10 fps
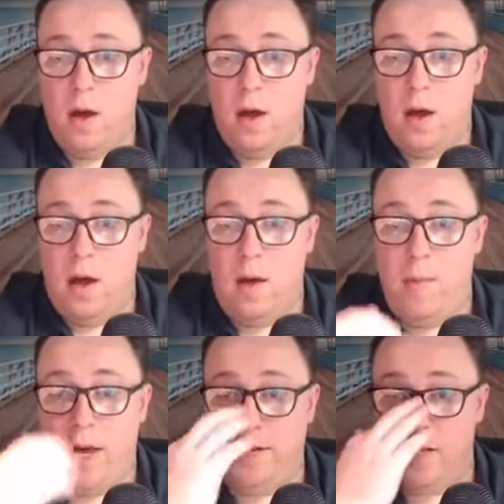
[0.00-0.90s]
it
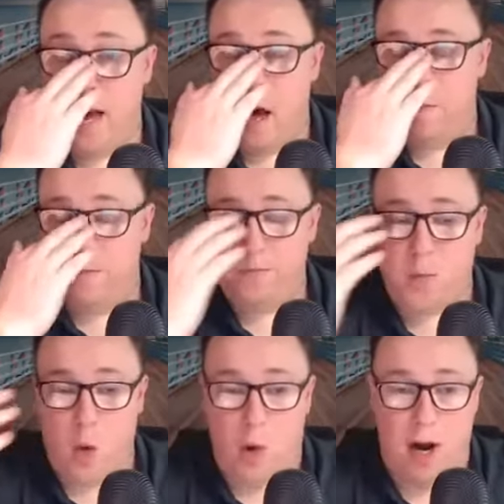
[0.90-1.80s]
means that
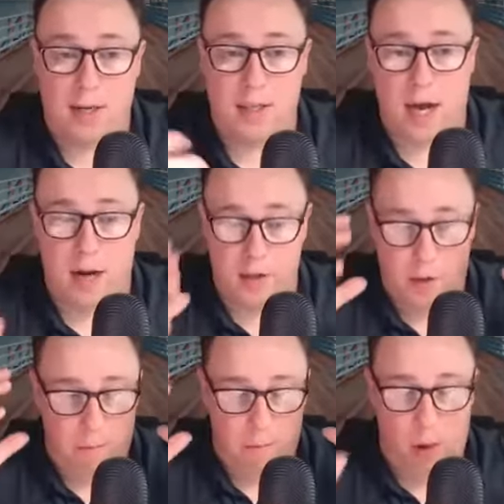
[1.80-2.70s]
when I started to
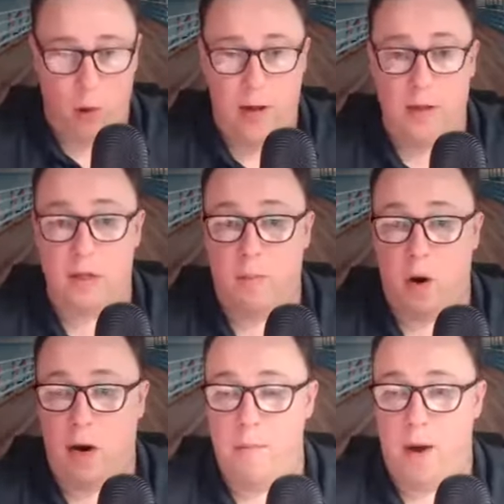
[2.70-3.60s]
employ this model
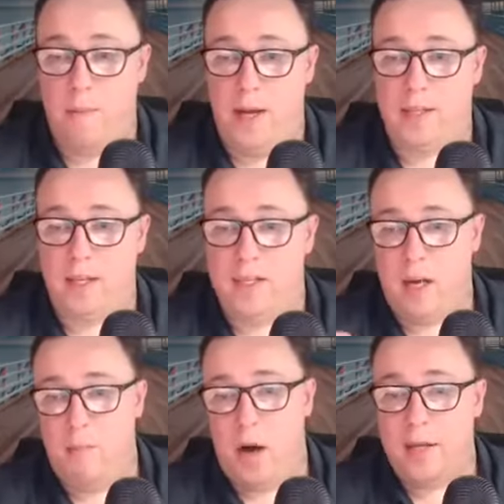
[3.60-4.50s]
in my business, it
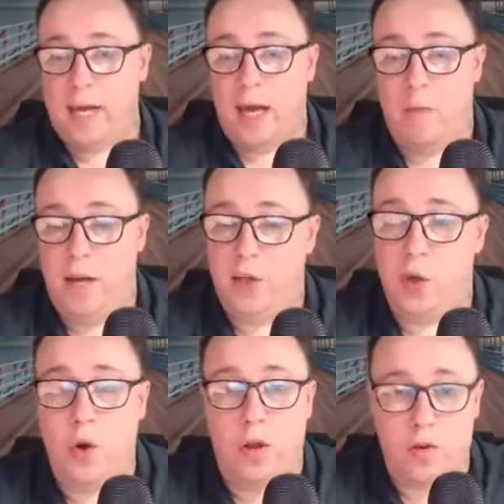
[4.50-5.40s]
might have taken me 2
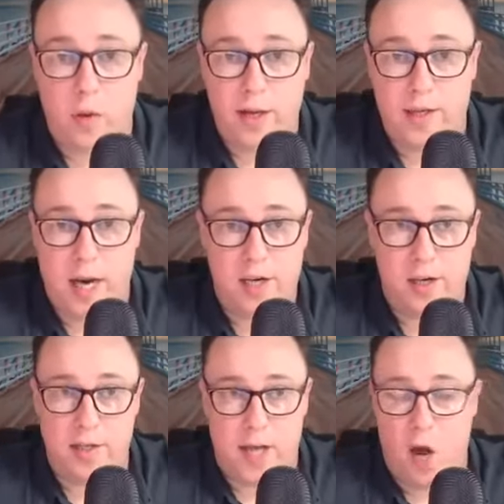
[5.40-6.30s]
to 3 sessions
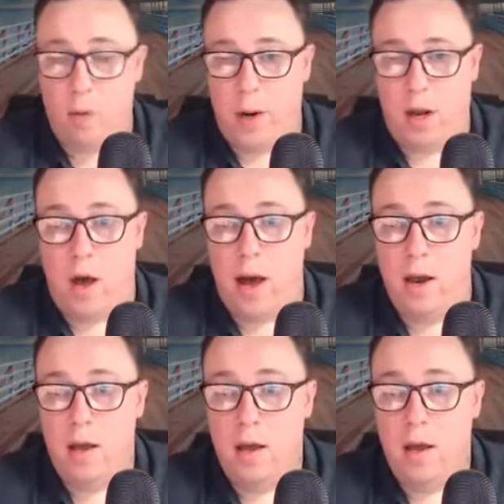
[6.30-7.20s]
to help a client.
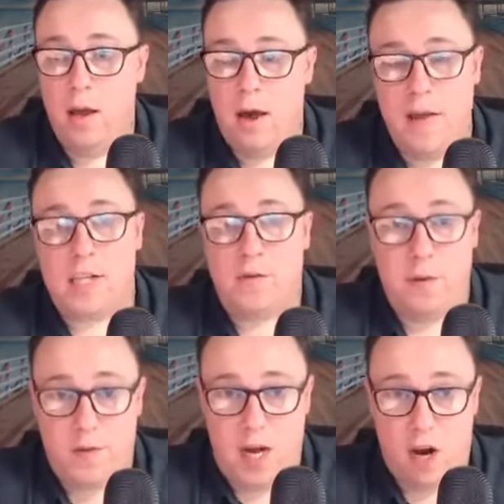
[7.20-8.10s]
And that's
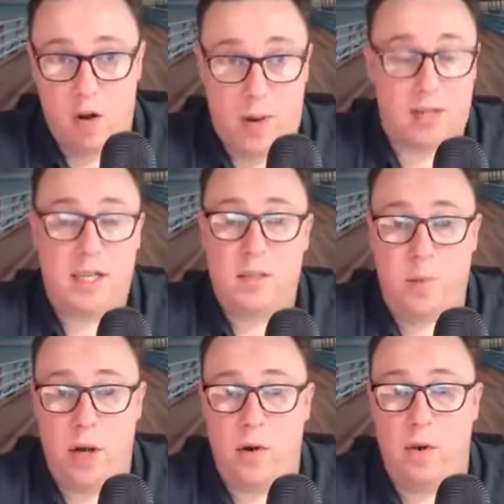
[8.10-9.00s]
$1,500. That's
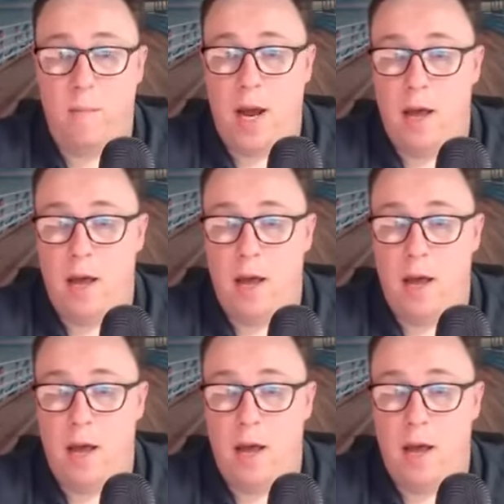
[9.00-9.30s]
pretty good money.